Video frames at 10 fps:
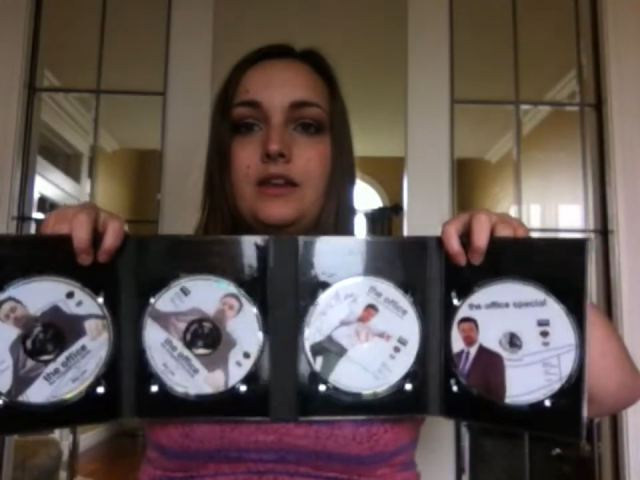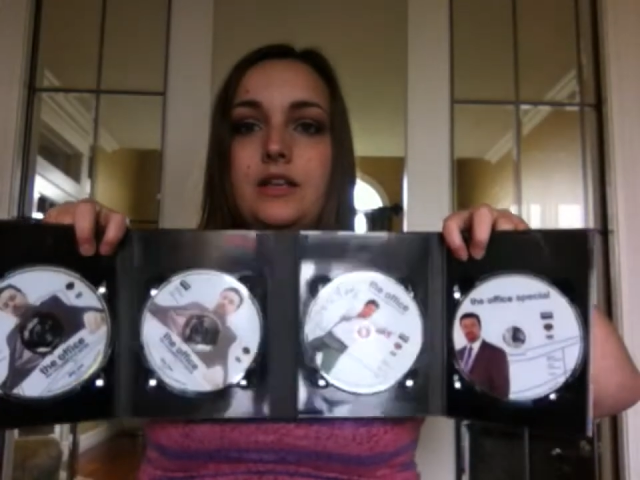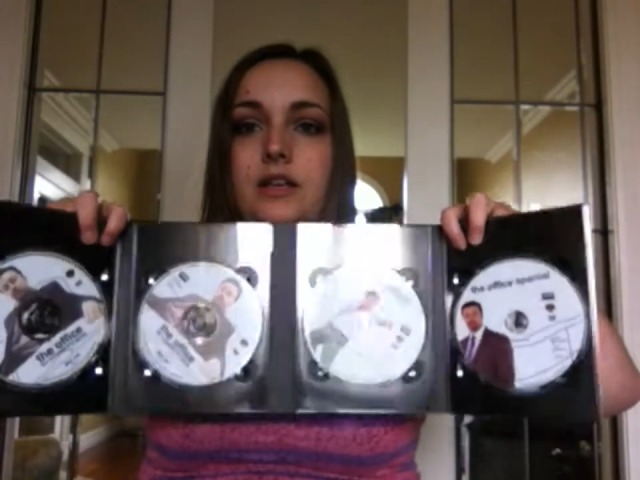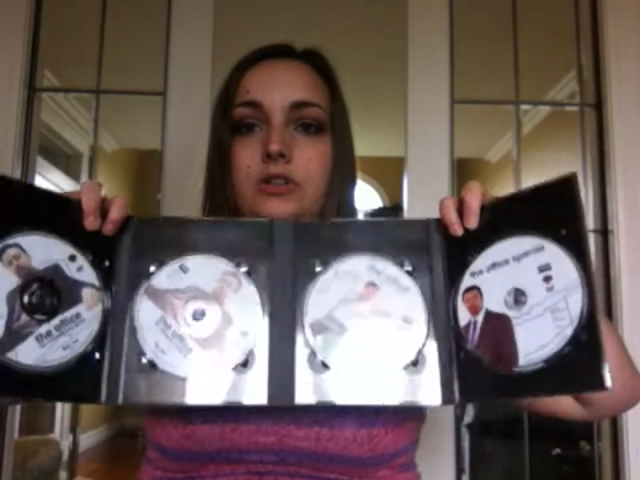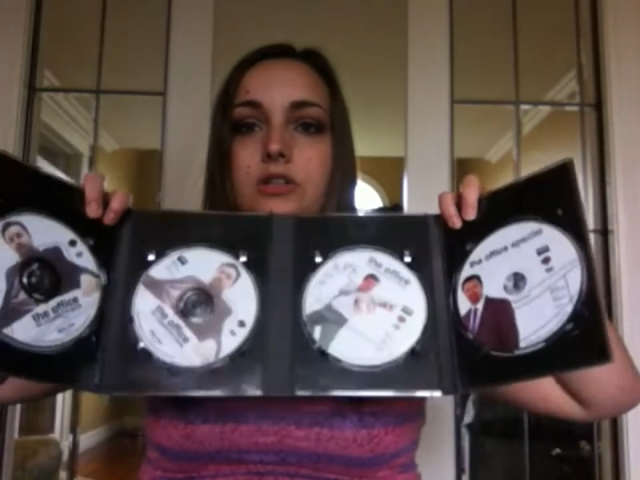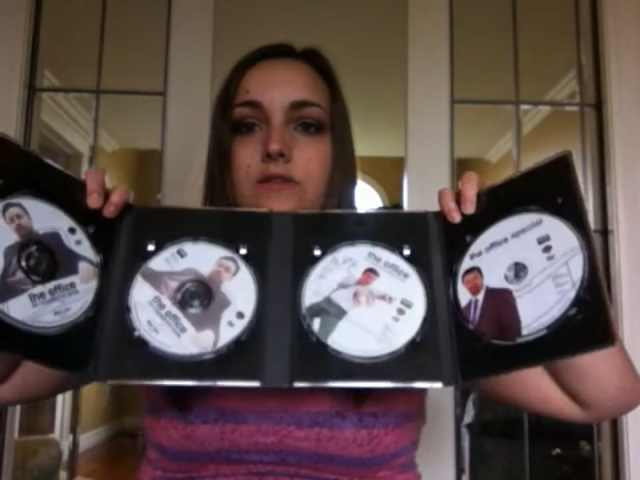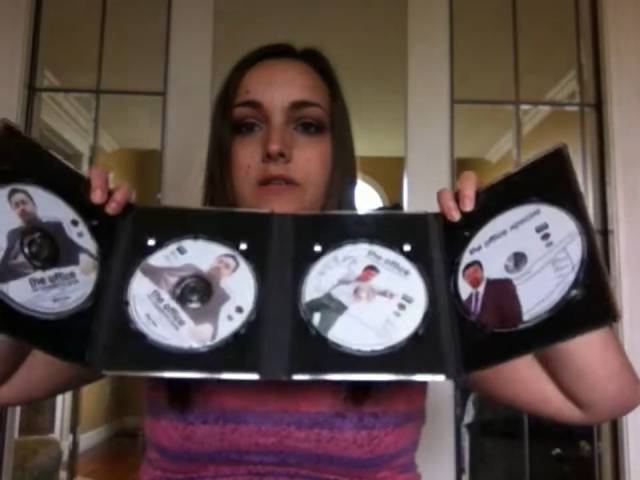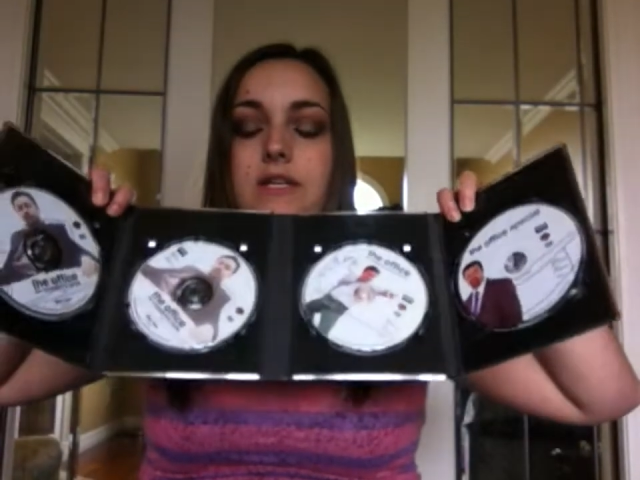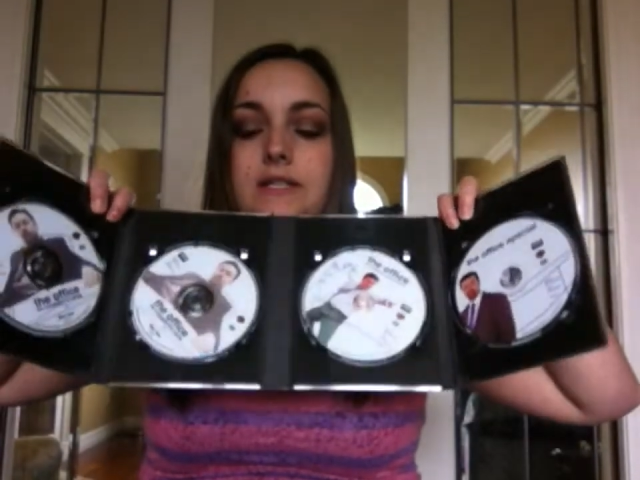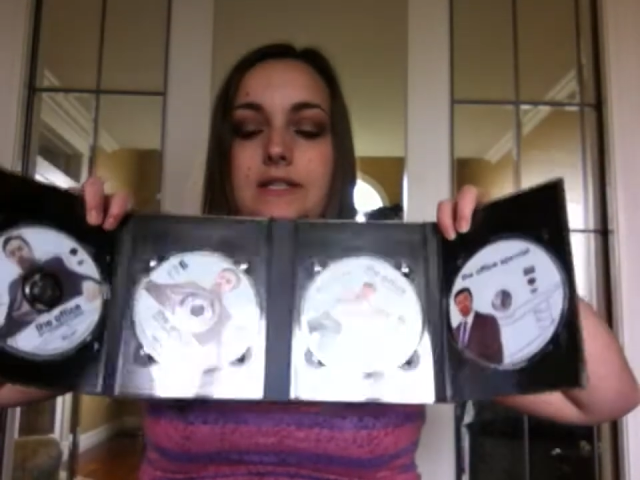Then you got your
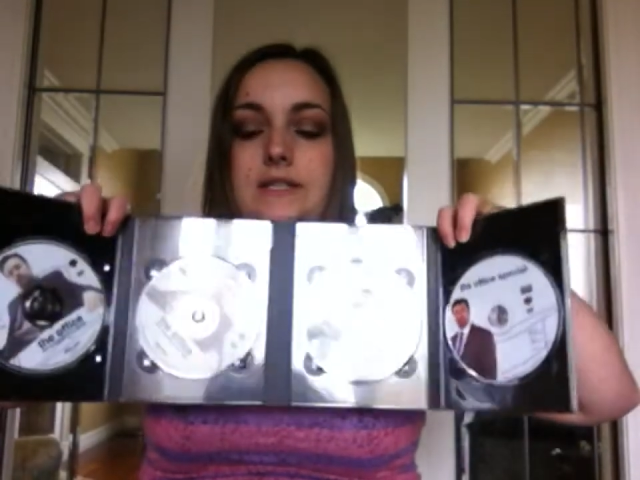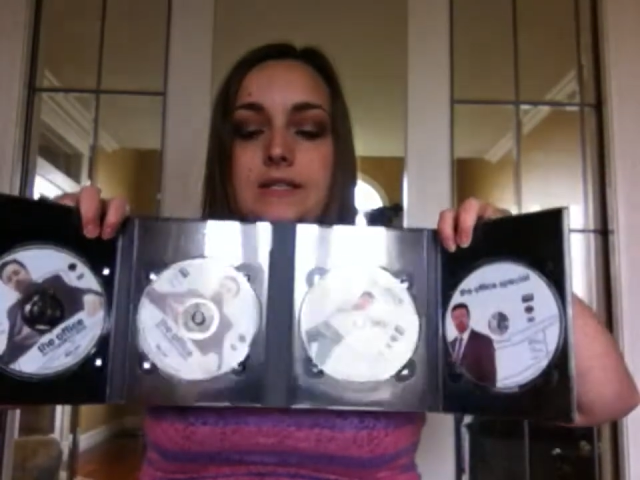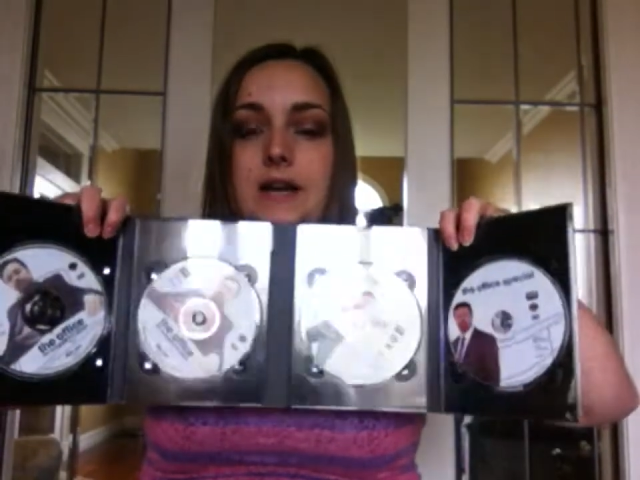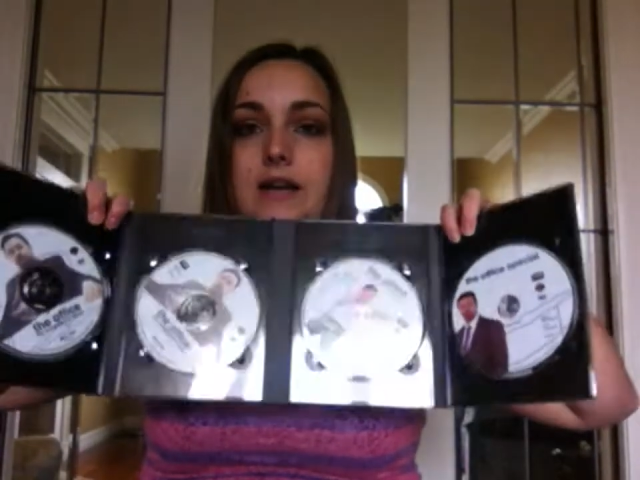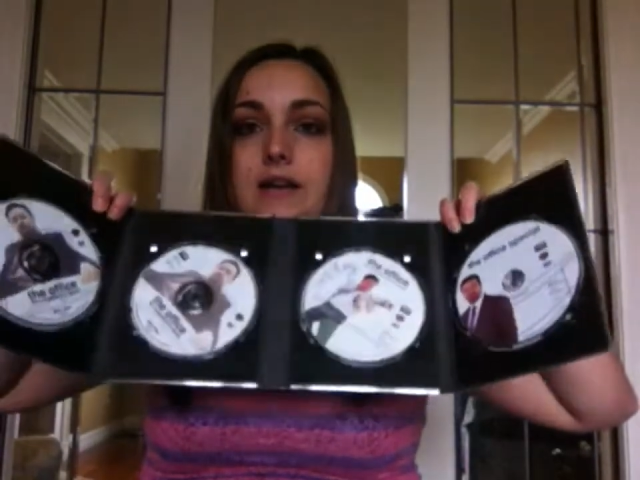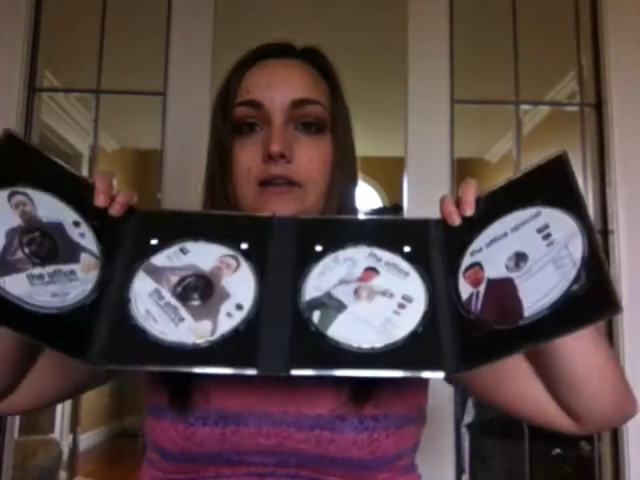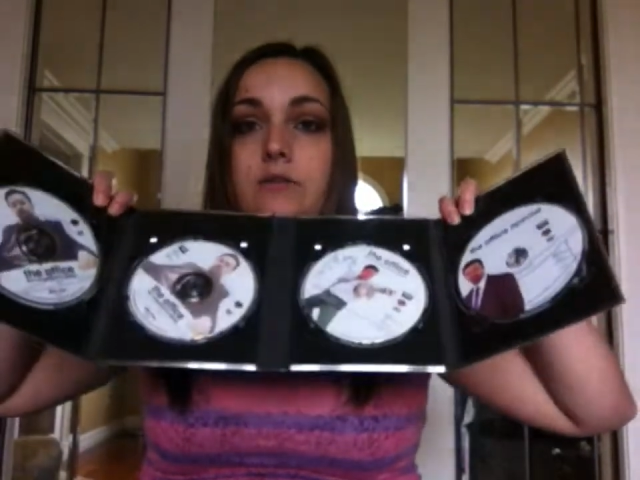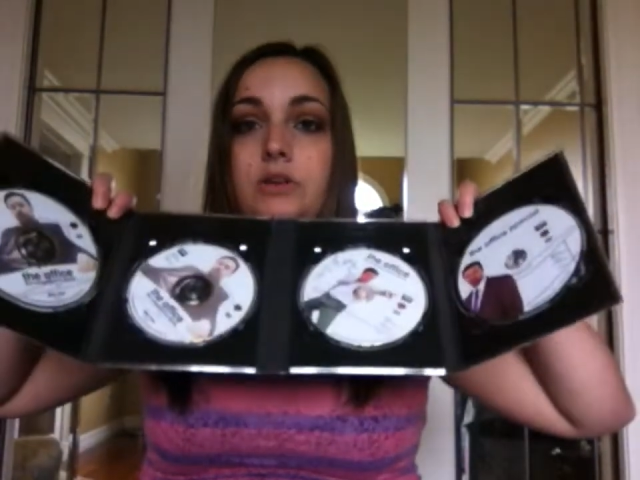DVDs inside,